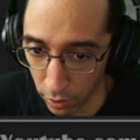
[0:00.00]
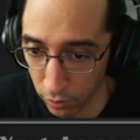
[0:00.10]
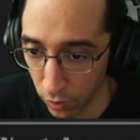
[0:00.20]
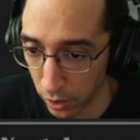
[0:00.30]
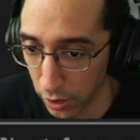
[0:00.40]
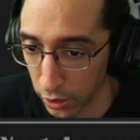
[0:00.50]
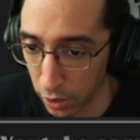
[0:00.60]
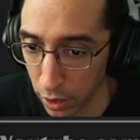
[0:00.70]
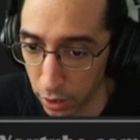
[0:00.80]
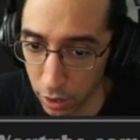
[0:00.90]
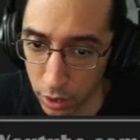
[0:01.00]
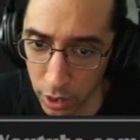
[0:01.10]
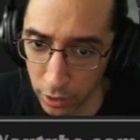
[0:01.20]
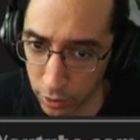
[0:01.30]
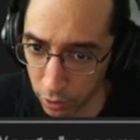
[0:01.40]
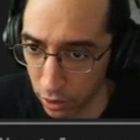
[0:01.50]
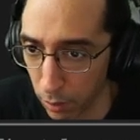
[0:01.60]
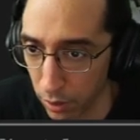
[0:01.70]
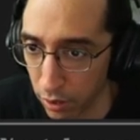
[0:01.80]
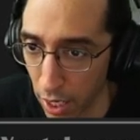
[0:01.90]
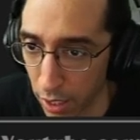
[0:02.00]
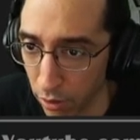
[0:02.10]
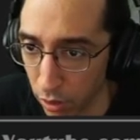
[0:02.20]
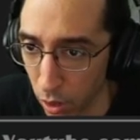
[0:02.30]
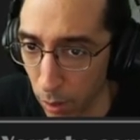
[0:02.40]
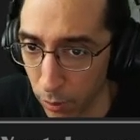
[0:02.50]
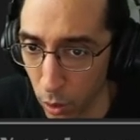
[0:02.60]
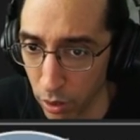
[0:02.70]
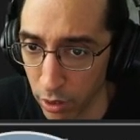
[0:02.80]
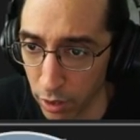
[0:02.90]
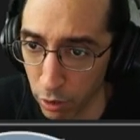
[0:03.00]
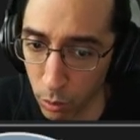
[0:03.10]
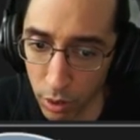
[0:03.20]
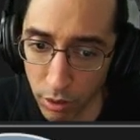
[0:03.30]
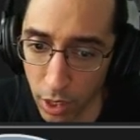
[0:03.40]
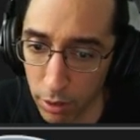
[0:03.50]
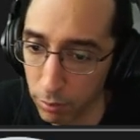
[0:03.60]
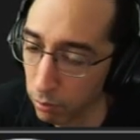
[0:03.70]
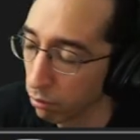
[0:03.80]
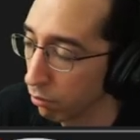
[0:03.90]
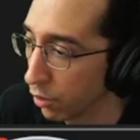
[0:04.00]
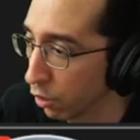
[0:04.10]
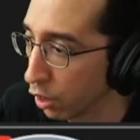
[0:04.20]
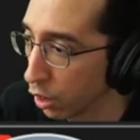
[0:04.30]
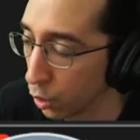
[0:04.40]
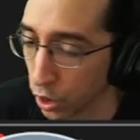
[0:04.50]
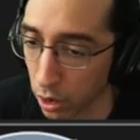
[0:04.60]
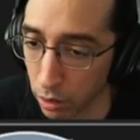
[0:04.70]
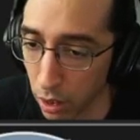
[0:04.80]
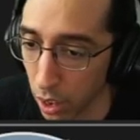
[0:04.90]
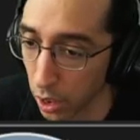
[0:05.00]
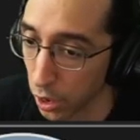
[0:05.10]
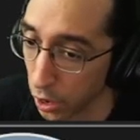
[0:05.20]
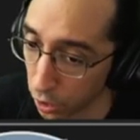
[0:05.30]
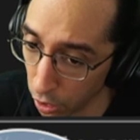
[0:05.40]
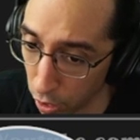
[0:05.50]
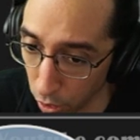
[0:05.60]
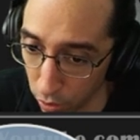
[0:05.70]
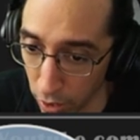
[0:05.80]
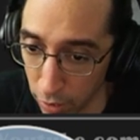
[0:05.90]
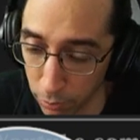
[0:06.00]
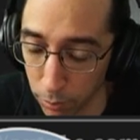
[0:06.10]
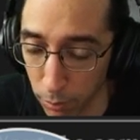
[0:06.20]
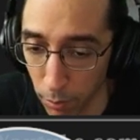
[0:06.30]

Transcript: this variation here, and it's just going to be sad, so I'm going to go ahead and take this one instead. Nice little enclosure. He should enclose now,